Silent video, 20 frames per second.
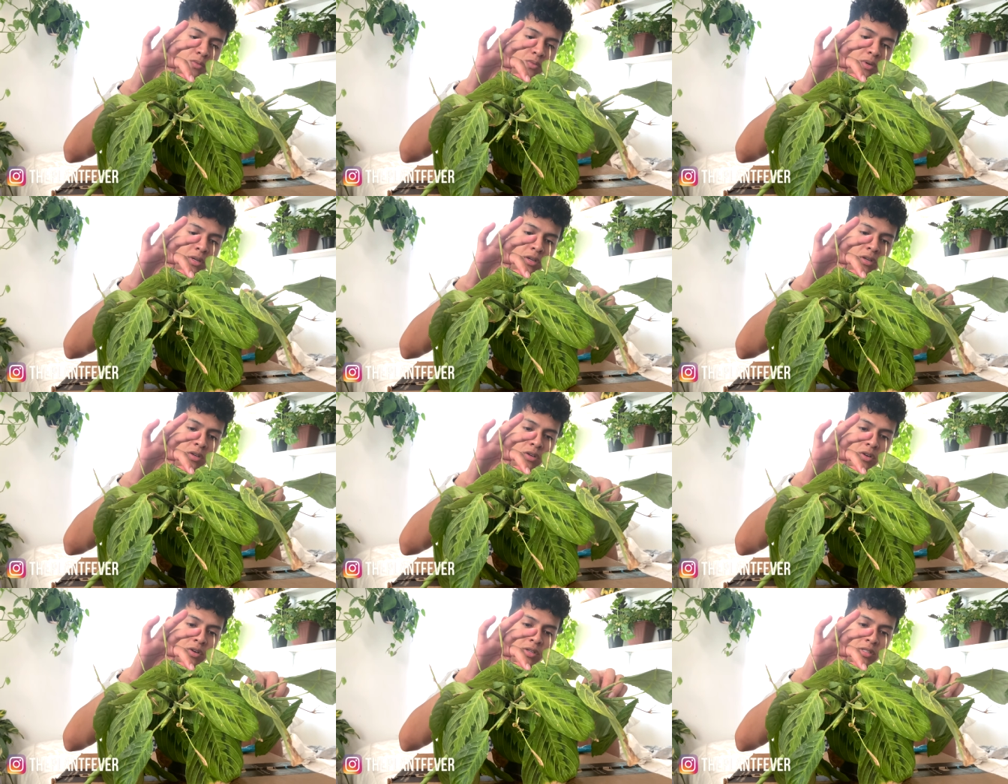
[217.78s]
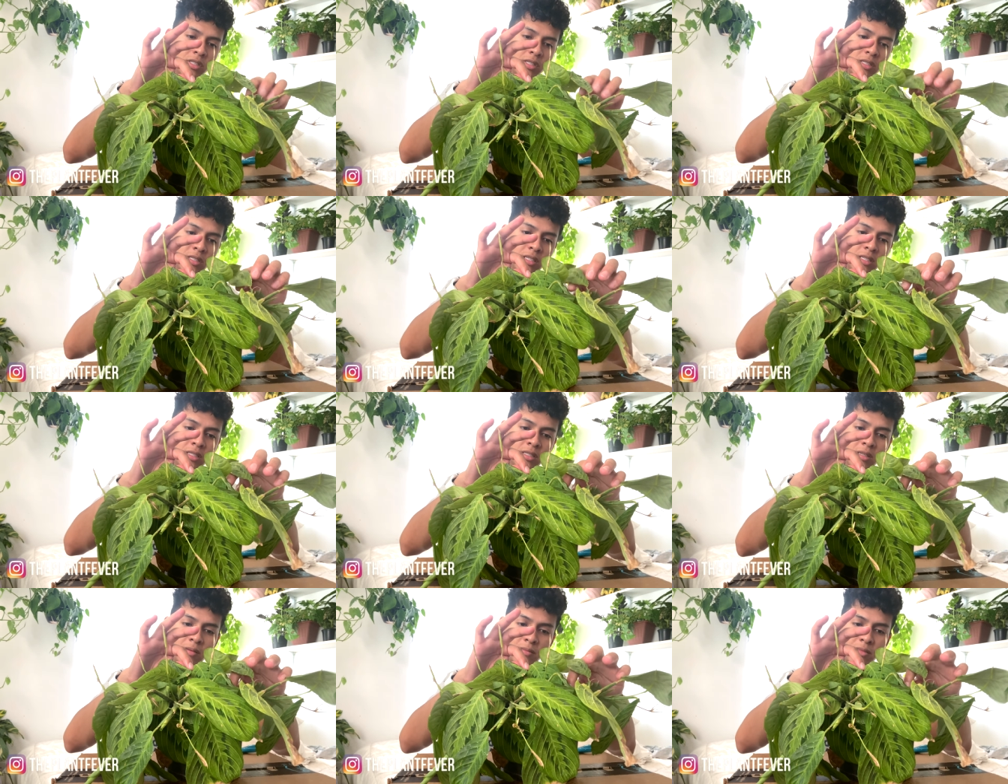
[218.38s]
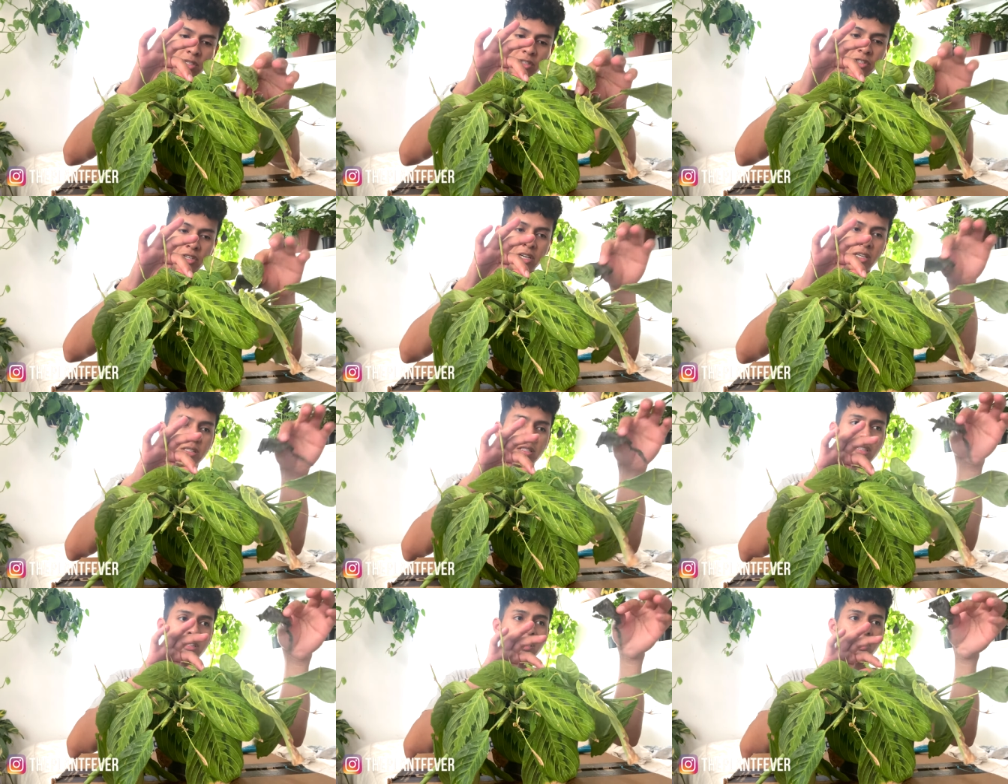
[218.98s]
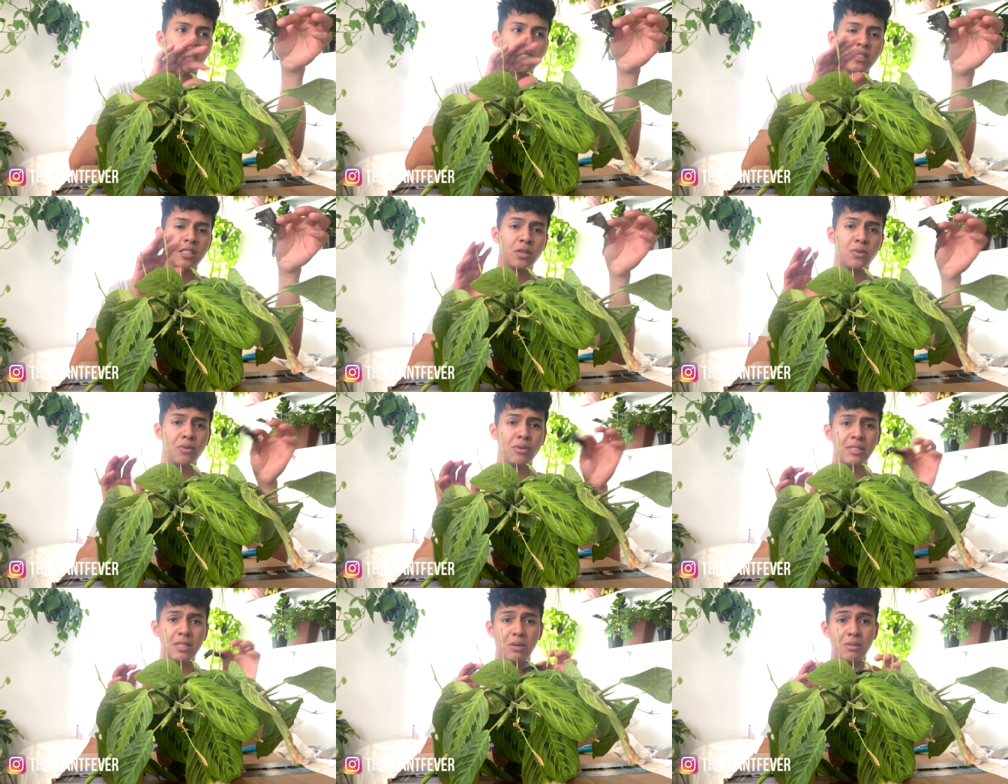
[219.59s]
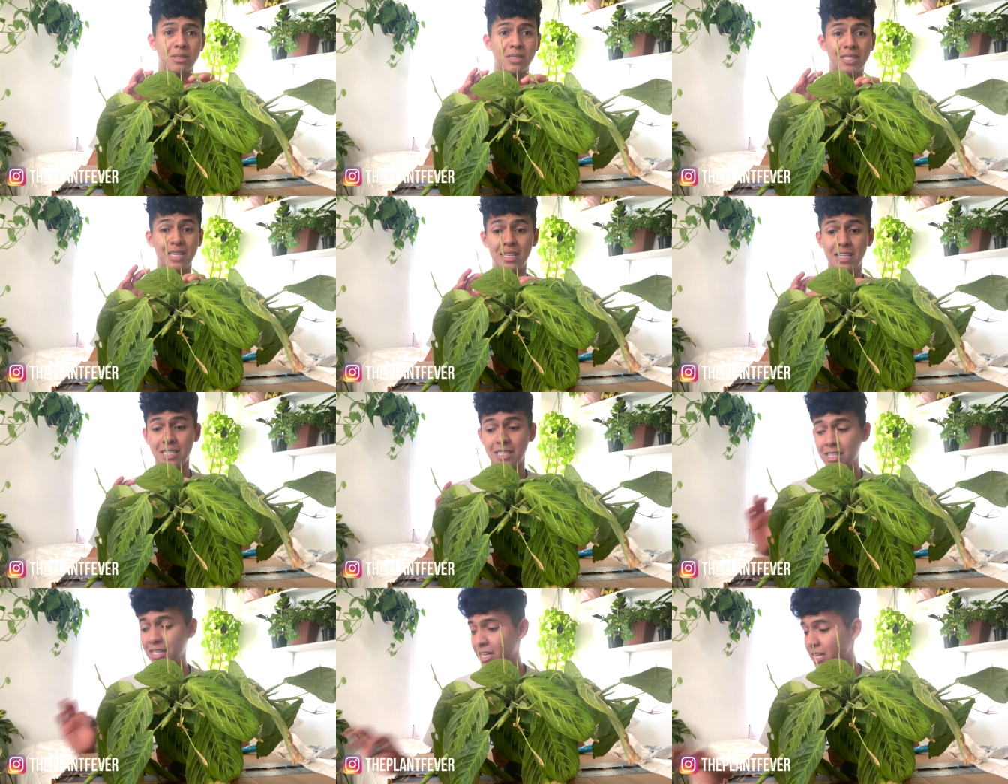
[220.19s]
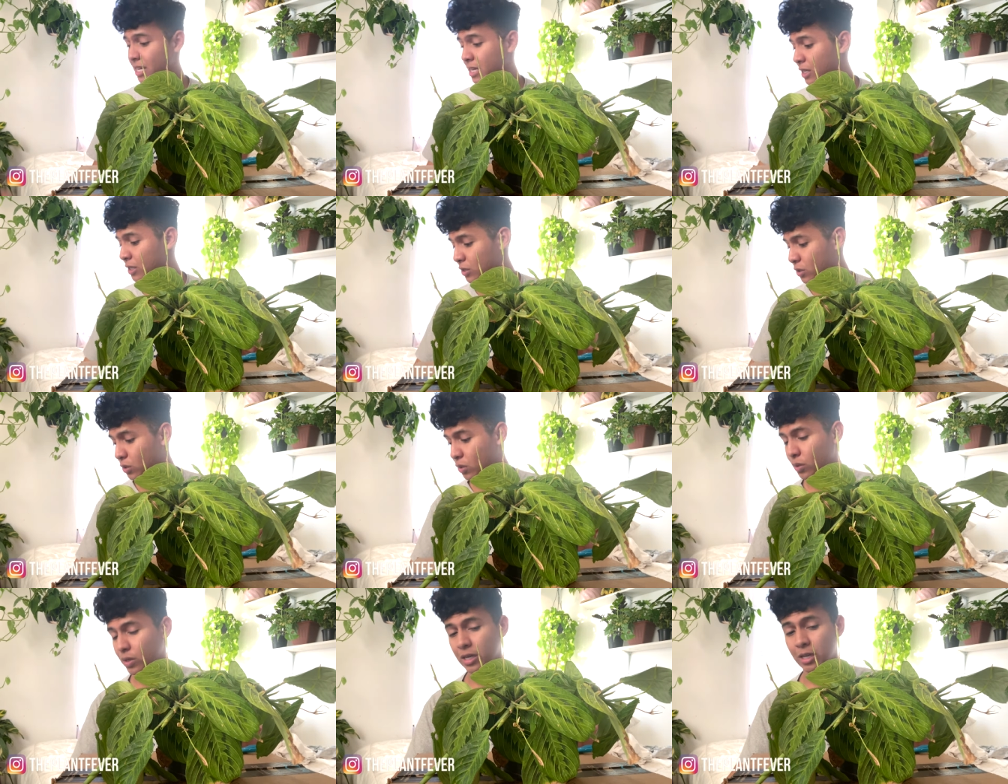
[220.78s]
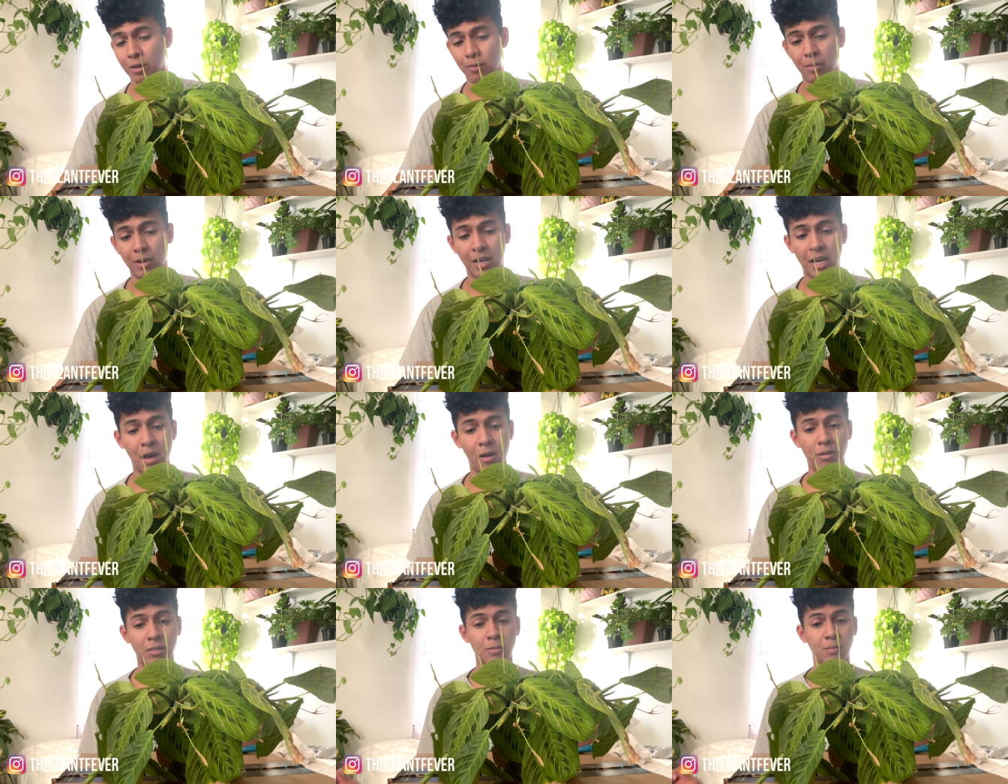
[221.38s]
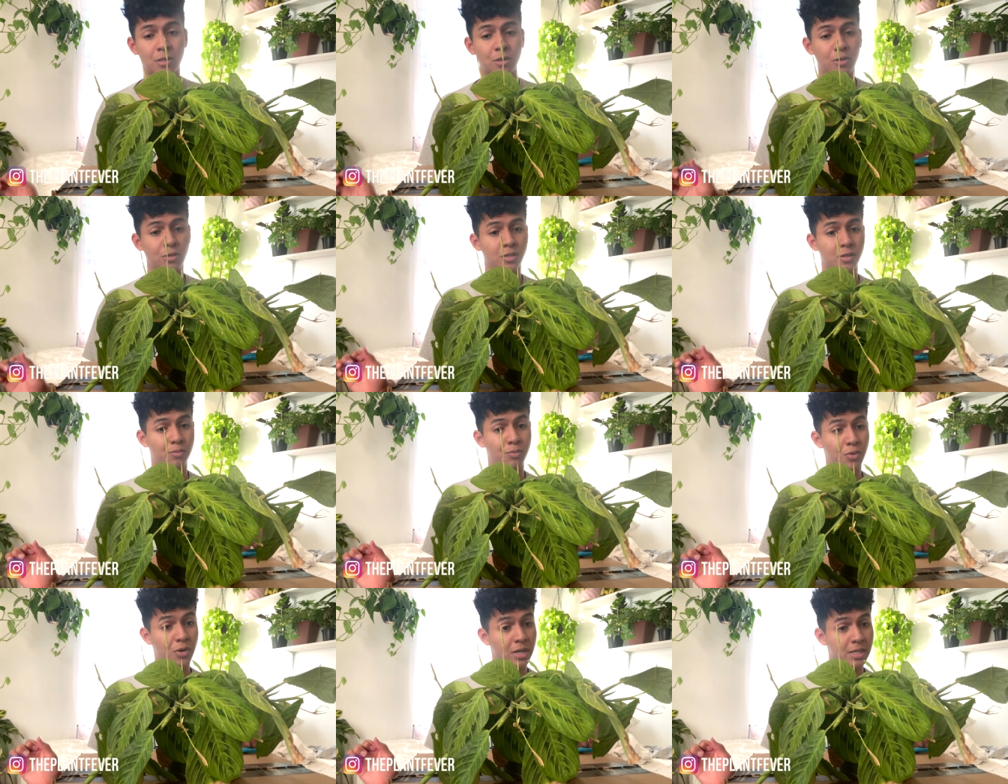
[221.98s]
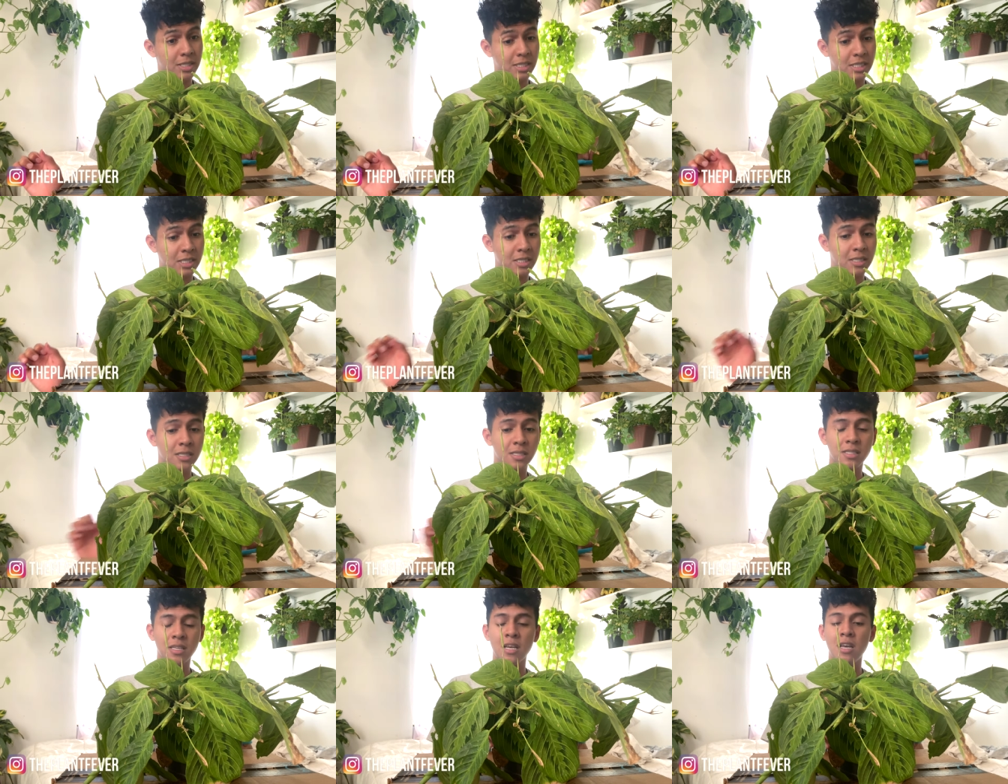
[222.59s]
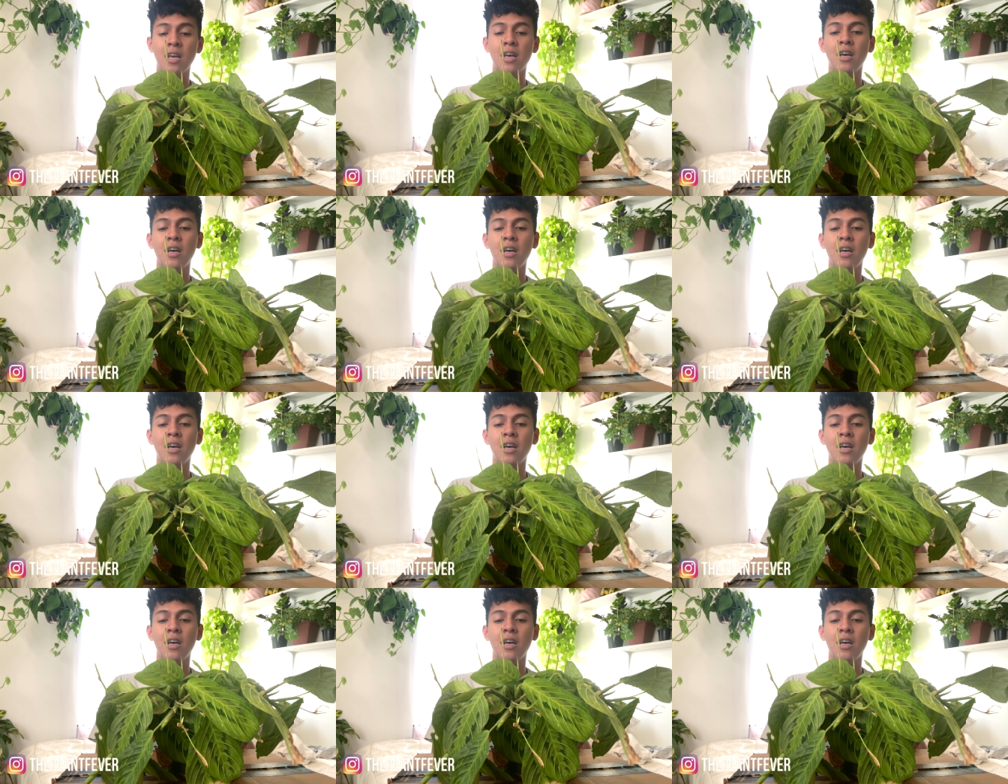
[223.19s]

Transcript: what on earth is this i'm telling you guys this thing was outside so it might have some little surprises